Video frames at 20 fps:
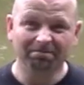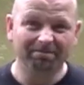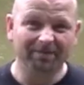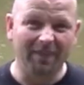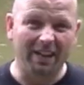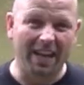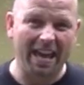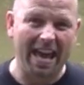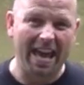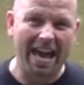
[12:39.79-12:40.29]

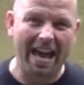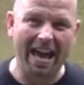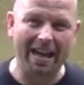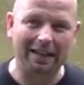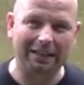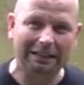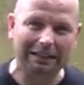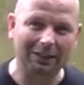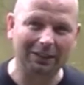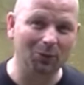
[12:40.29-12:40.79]
Nah,
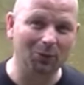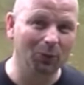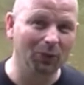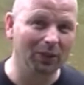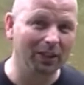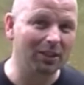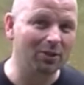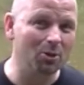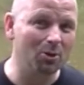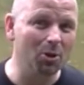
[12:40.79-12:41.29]
I don't
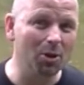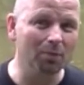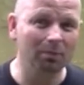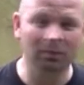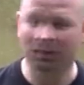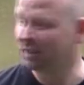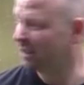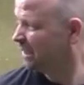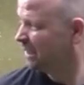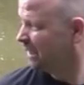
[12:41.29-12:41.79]
think so.
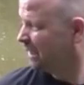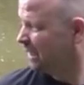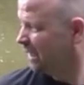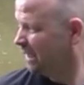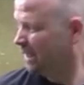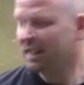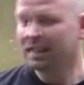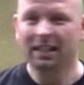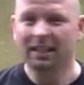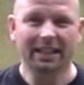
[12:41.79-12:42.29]

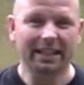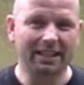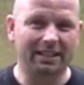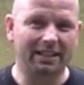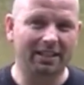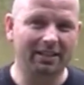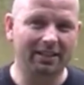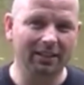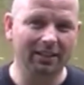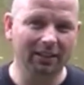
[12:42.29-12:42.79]

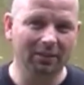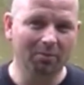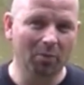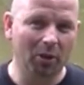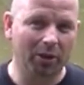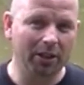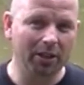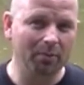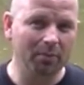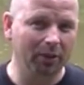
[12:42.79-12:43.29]
It's still
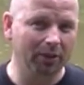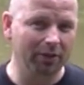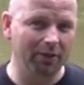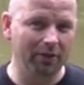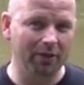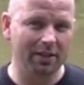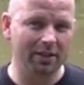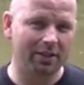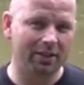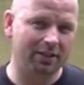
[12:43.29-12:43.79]
mucky, but there
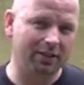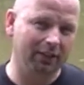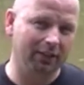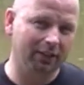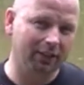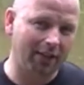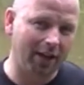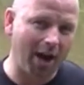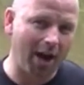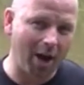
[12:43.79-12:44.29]
is still
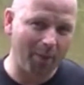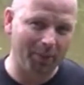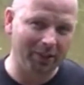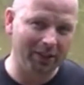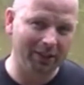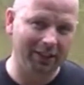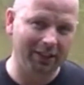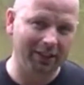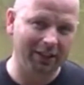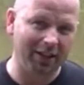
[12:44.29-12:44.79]
carp in
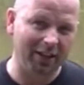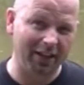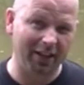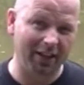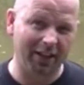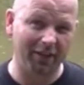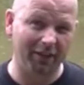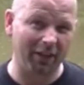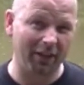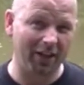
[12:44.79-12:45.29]
here, and
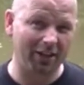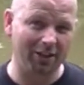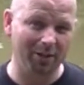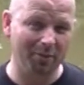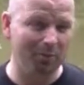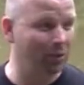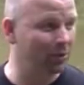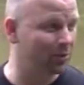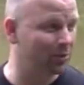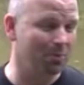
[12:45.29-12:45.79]
I've actually
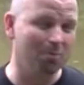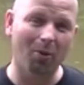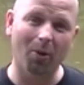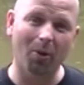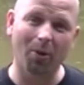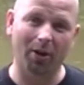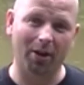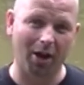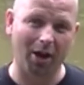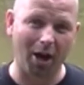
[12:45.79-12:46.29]
put some
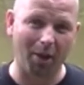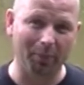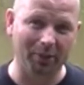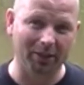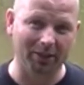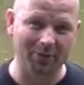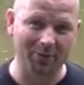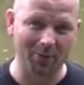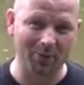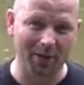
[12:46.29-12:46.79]
more carp
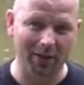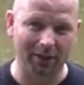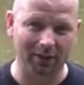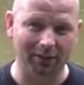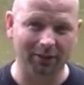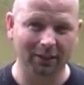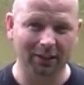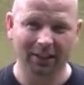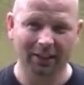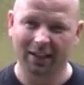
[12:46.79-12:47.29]
in as well.
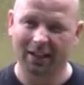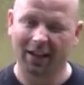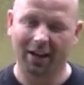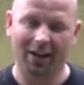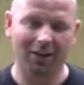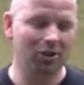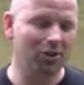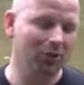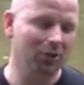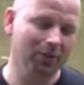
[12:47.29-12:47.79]
I
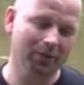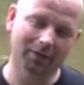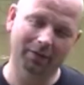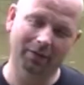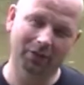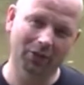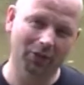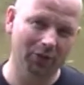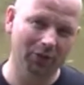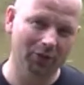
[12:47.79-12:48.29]
shouldn't
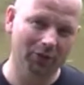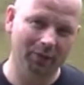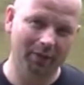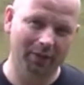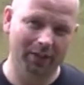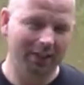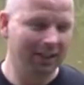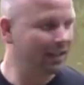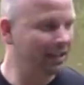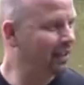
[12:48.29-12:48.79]
have done.
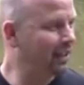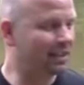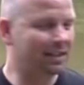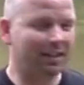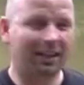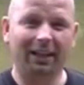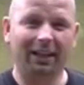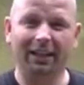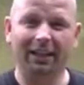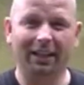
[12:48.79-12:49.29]
It's
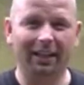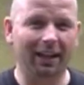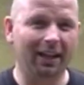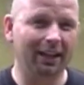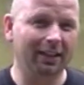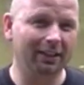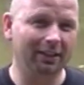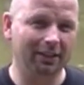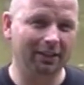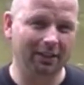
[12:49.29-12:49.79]
clear
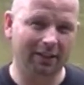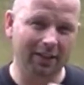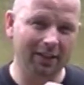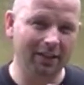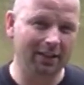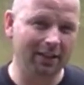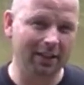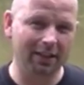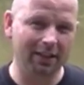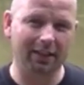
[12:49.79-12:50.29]
lined. They
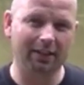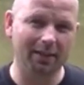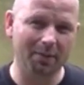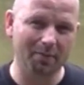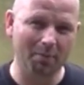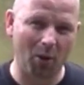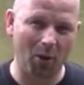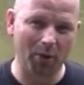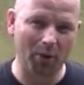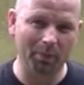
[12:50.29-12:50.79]
dig in the
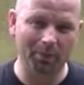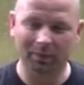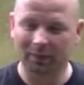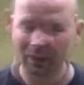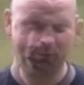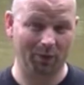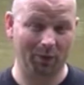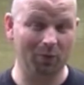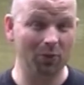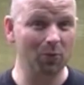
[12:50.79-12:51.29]
bottom.
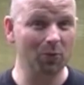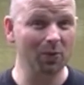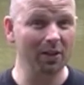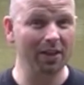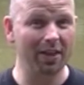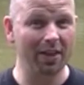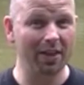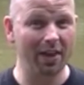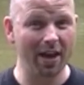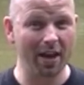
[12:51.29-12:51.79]

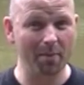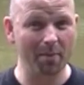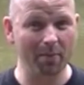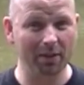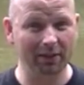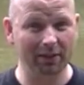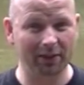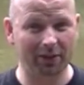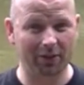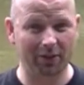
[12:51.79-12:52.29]
Between them
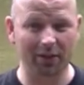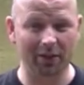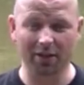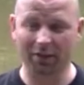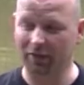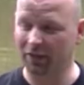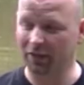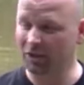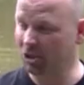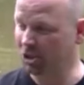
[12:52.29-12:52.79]
and the
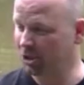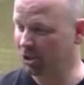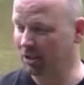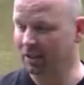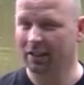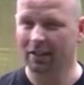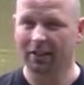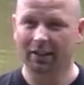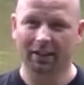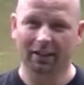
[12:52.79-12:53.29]
crayfish,
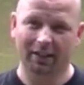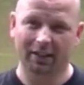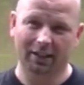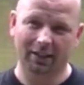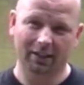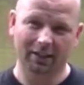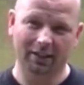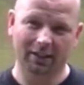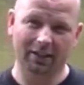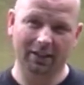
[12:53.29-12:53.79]

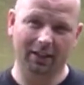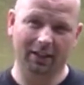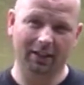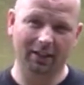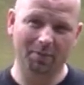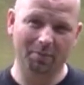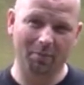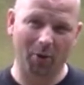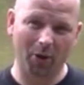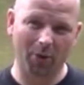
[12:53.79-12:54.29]
they dig in
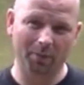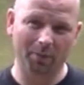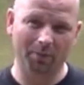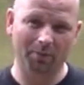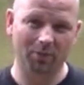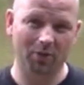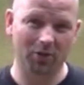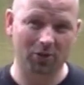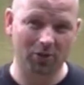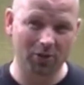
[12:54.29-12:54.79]
the bottom,
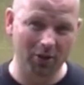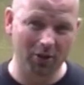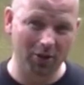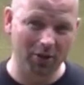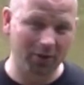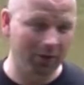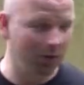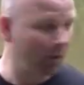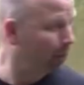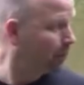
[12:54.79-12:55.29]

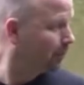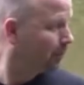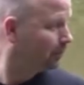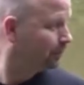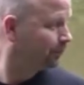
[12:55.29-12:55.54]
stir it up.